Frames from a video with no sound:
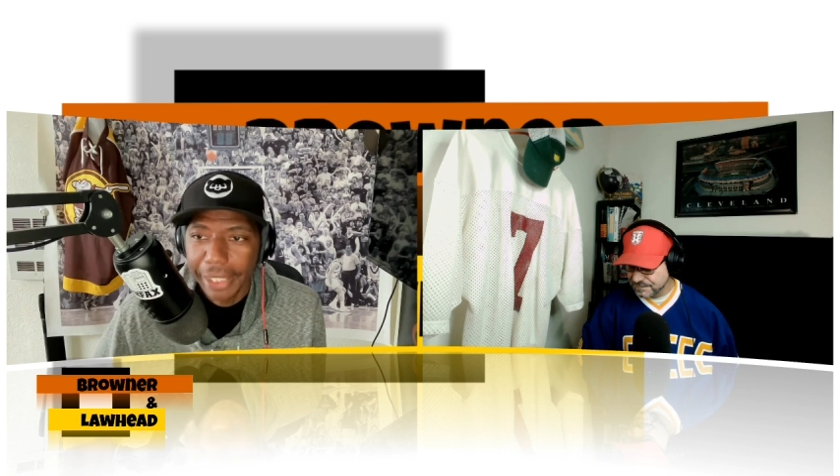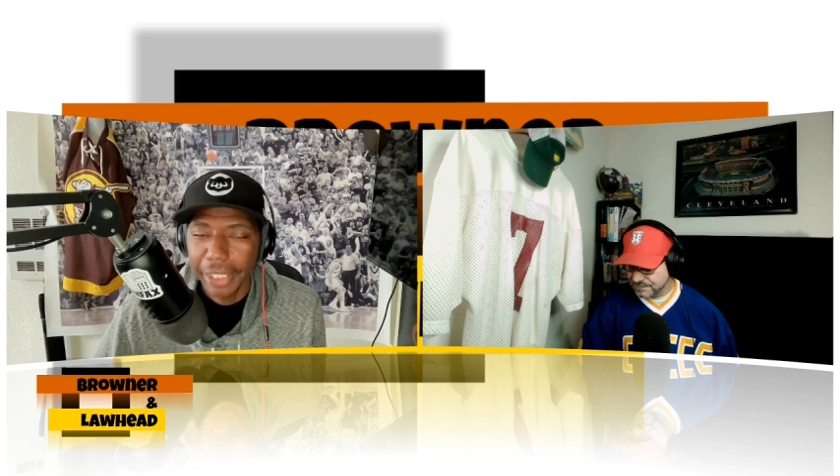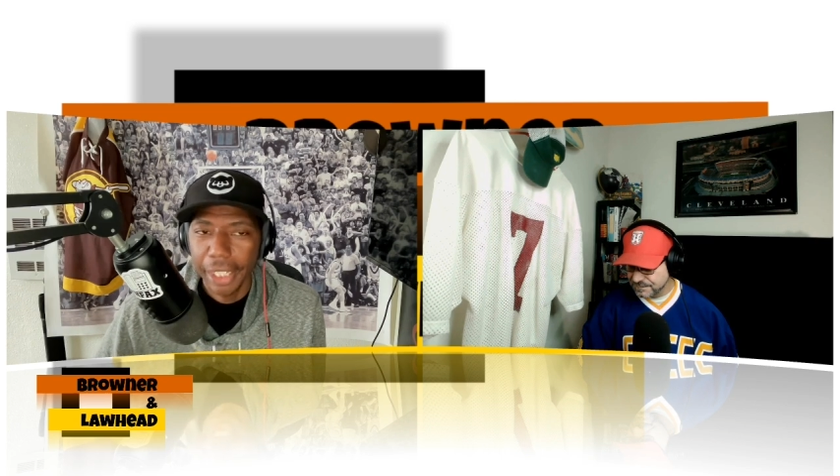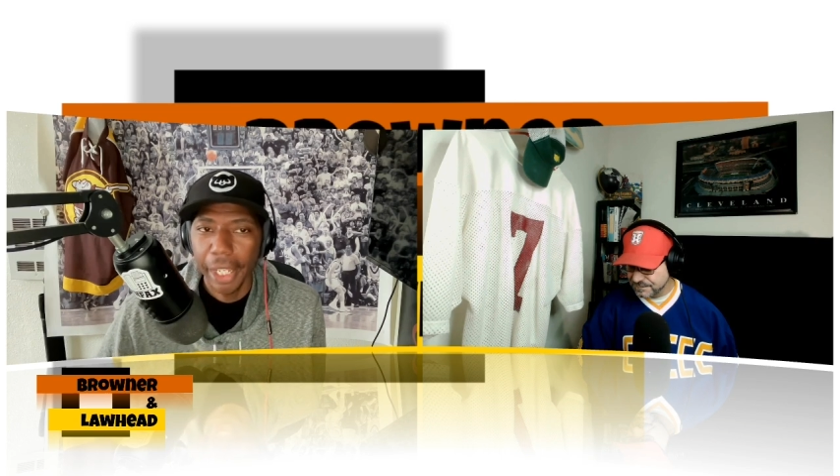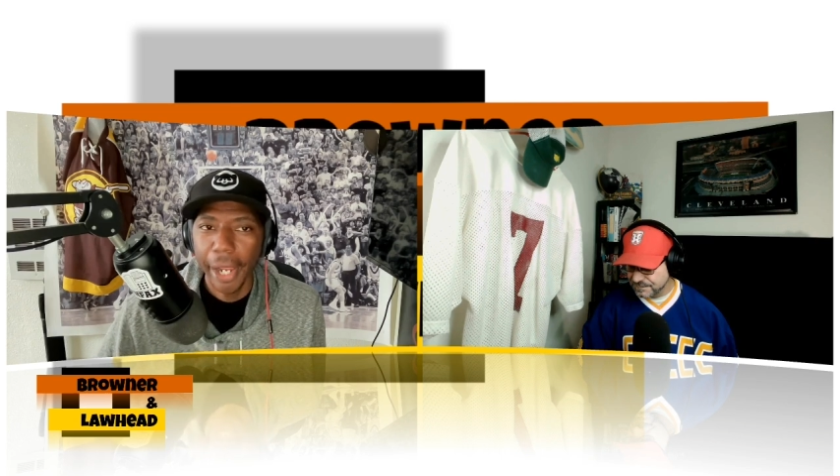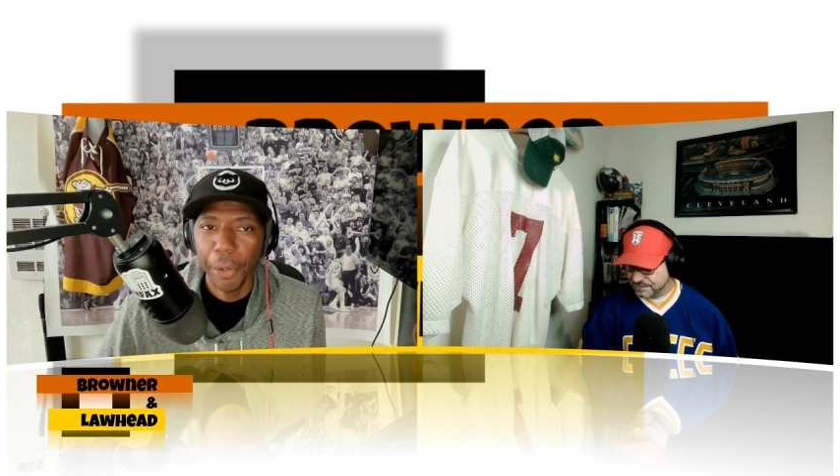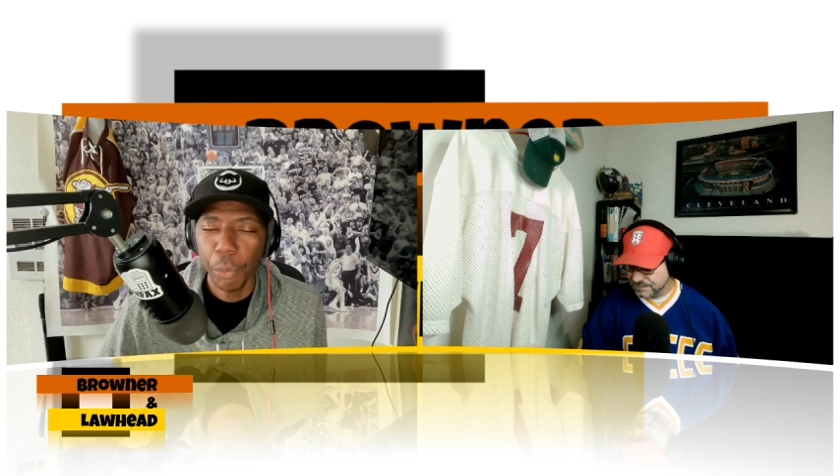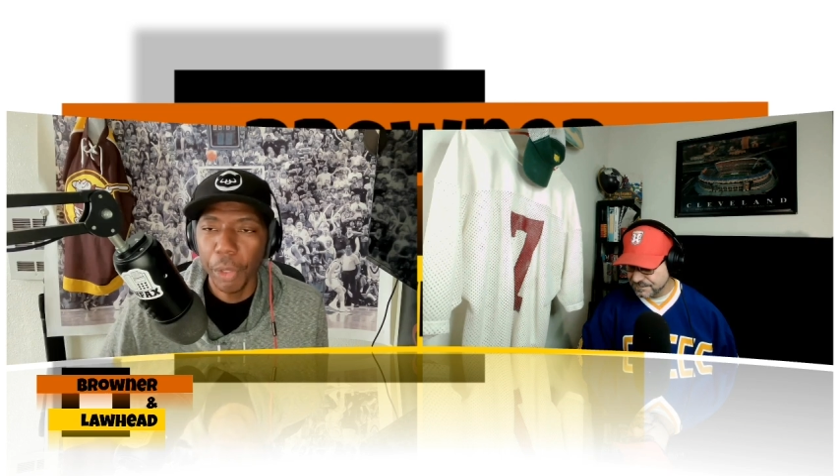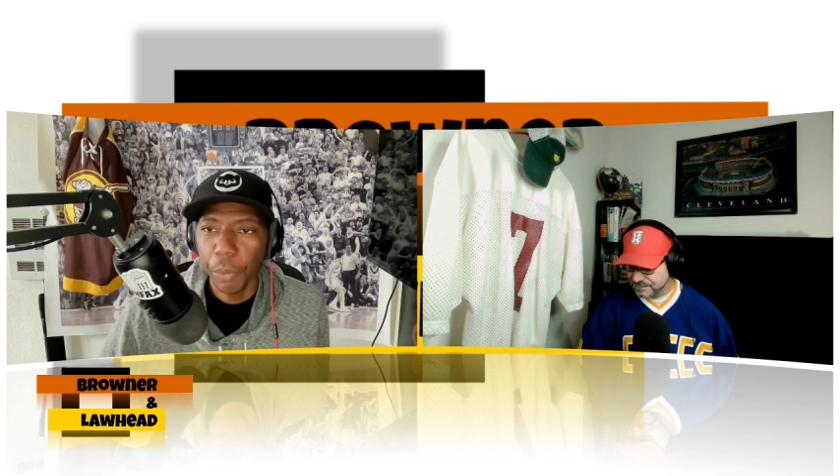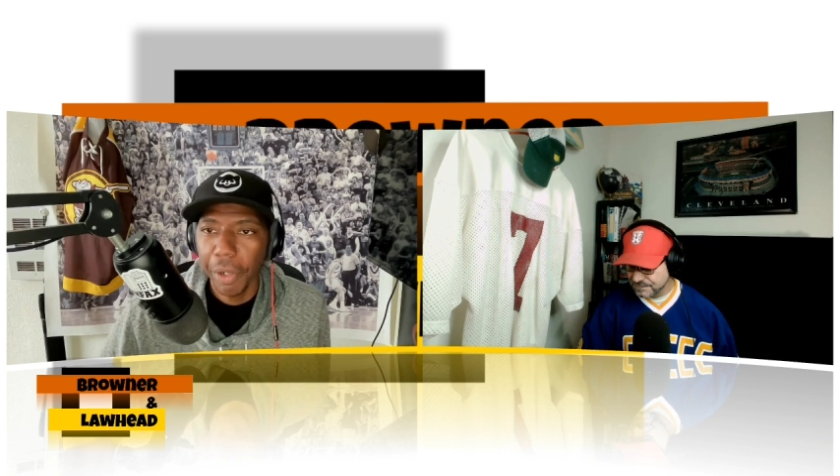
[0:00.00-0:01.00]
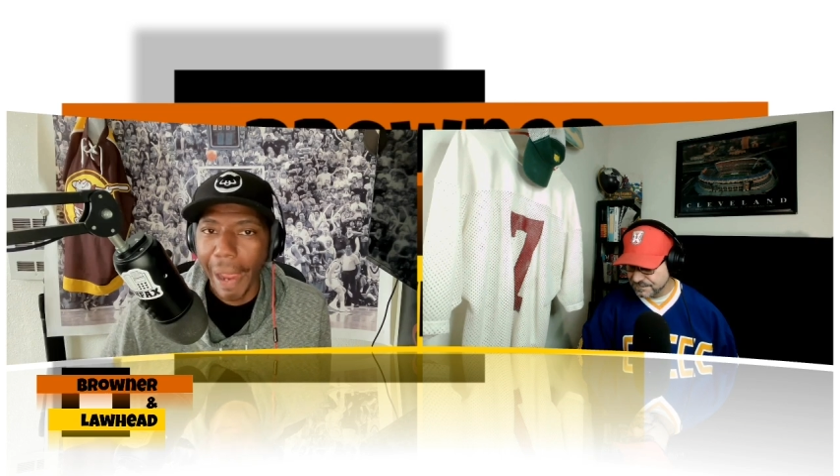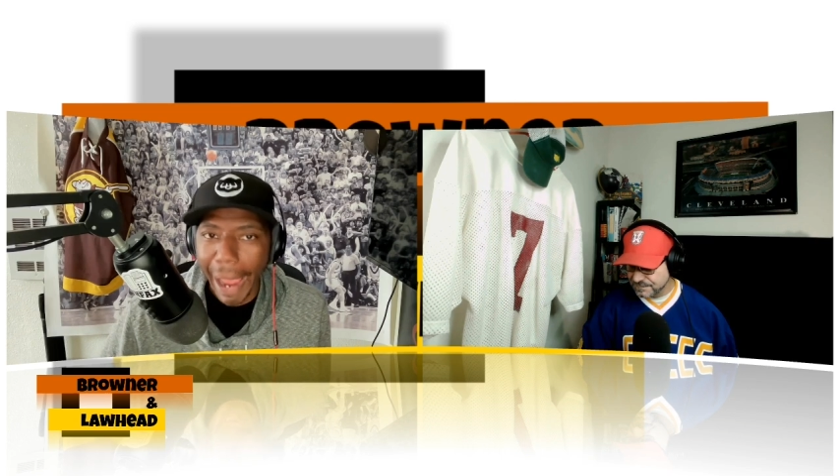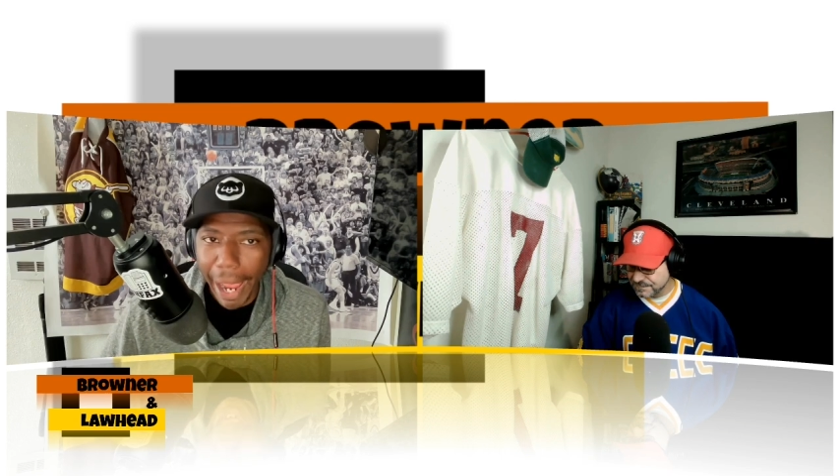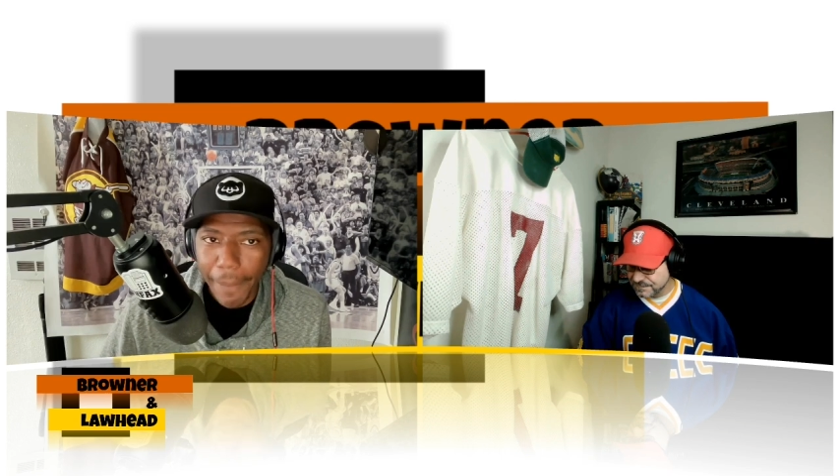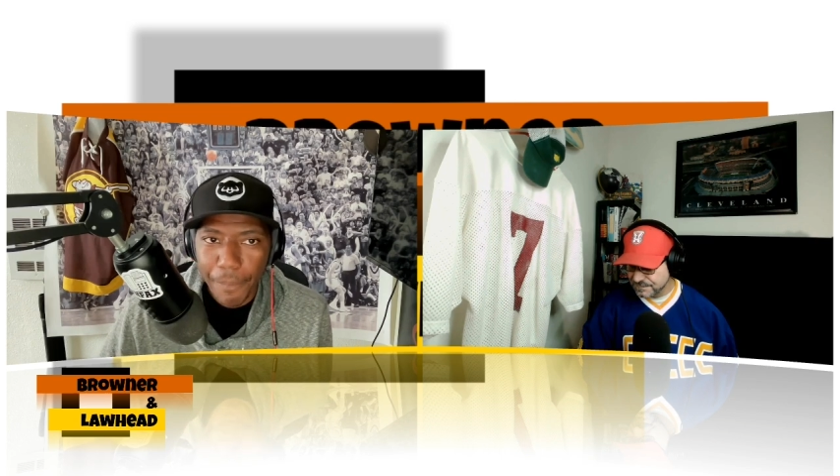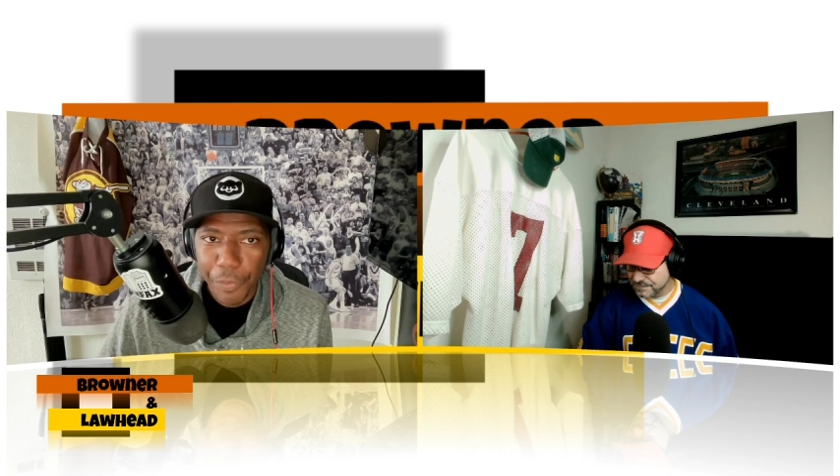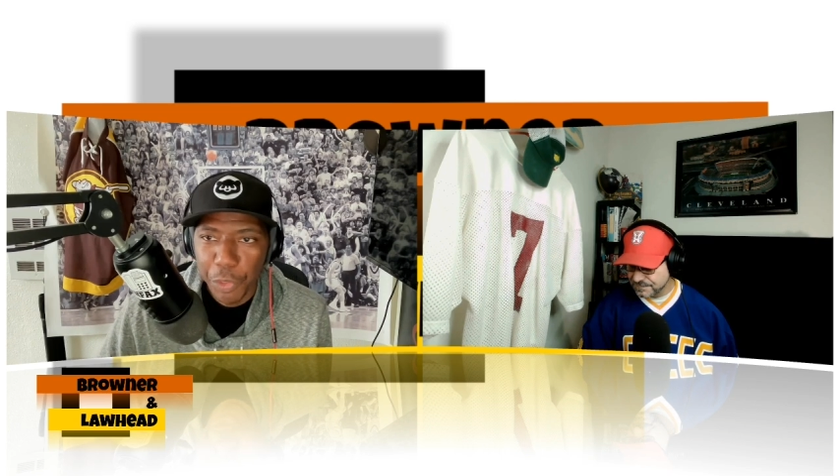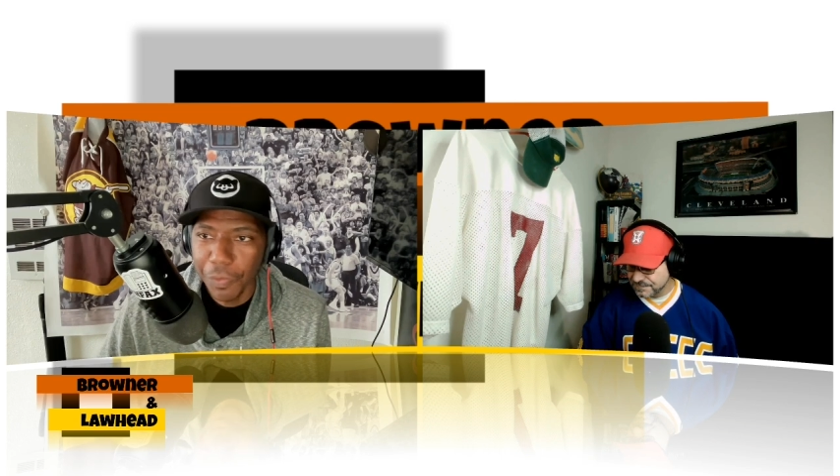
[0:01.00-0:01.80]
I think that at where we're at,